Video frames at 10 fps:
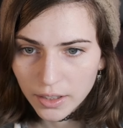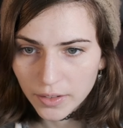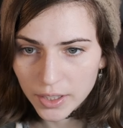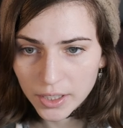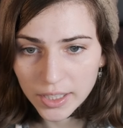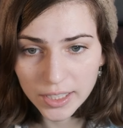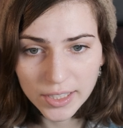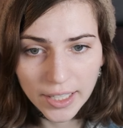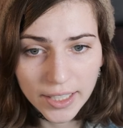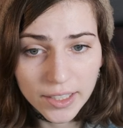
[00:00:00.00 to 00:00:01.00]
this is
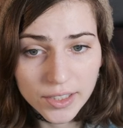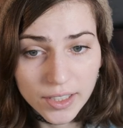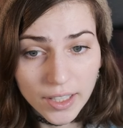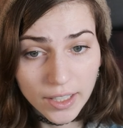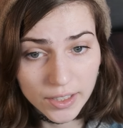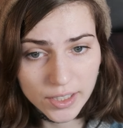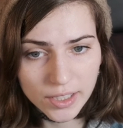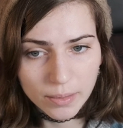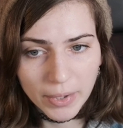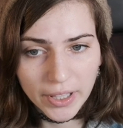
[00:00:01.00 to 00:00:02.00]
extending an
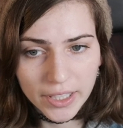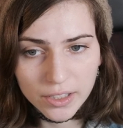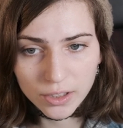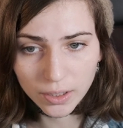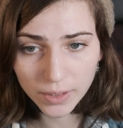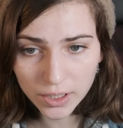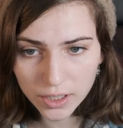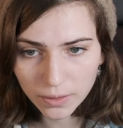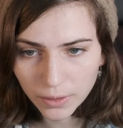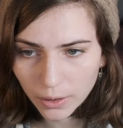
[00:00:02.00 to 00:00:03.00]
accessibility service,
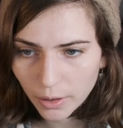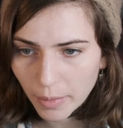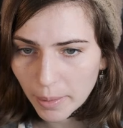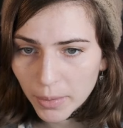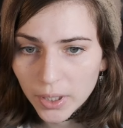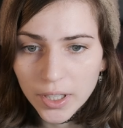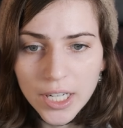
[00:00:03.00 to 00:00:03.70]
if you remember.